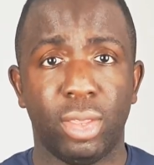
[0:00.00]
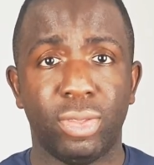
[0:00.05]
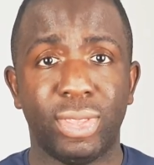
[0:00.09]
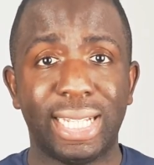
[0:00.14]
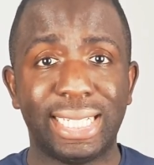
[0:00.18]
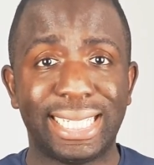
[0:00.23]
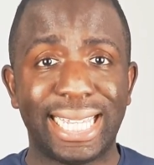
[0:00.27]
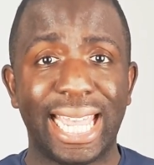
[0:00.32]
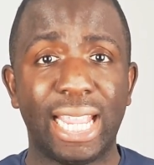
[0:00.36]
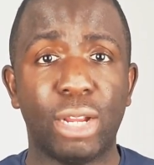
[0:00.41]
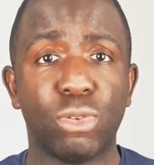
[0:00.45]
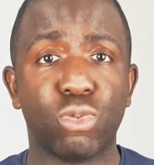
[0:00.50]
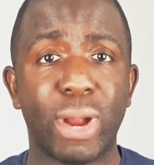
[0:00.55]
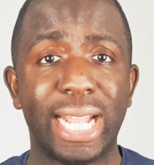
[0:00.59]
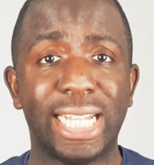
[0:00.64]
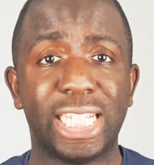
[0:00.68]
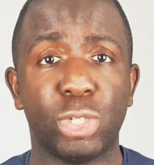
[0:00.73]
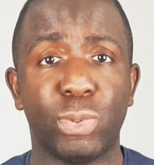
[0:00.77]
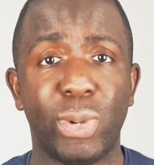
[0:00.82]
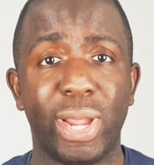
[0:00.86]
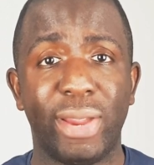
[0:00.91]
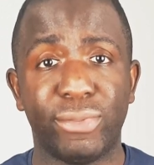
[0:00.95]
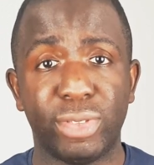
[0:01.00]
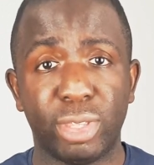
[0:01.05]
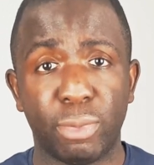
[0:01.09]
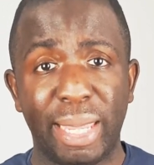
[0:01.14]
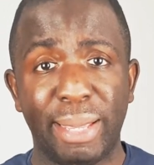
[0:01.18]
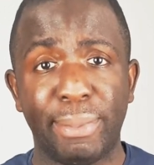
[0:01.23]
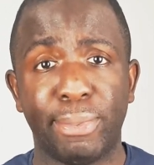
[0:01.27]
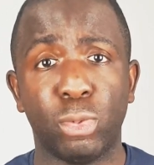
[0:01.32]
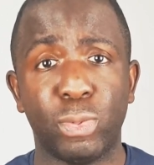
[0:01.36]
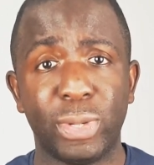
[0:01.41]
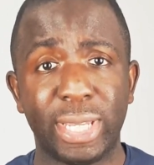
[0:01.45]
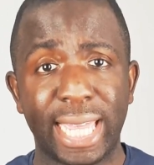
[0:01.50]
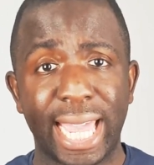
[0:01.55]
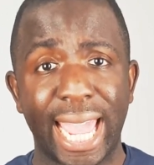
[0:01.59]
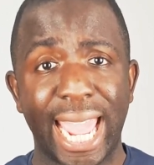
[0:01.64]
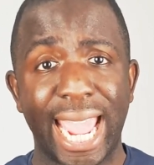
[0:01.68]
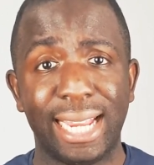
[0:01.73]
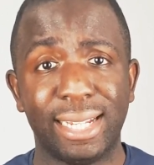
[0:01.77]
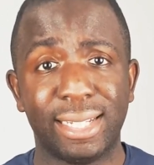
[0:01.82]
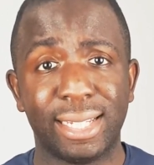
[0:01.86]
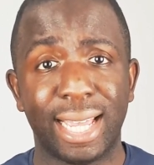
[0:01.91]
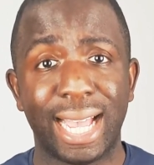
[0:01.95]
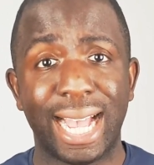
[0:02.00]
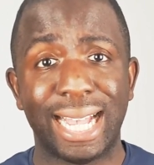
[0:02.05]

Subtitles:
They take rights away from the people we hate